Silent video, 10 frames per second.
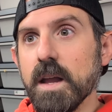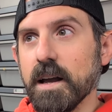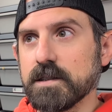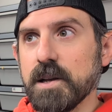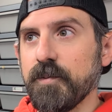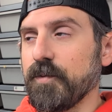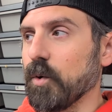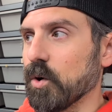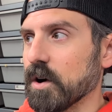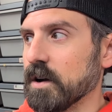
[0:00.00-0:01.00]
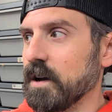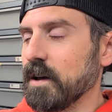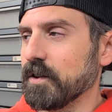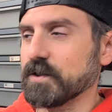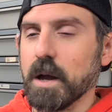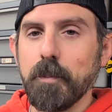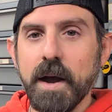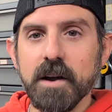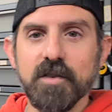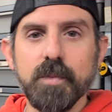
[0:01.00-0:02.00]
except for there's like a
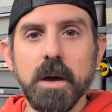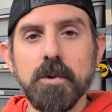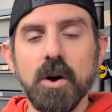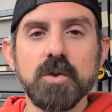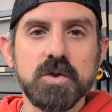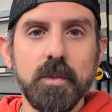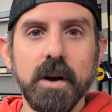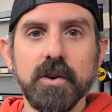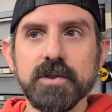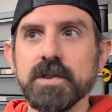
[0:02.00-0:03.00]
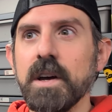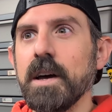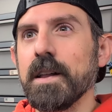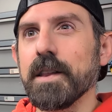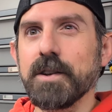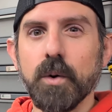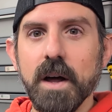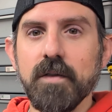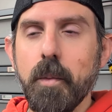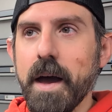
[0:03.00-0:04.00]
pair of baby Ultramels that don't
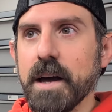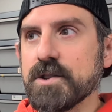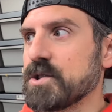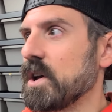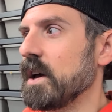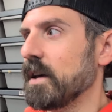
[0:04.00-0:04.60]
have a match,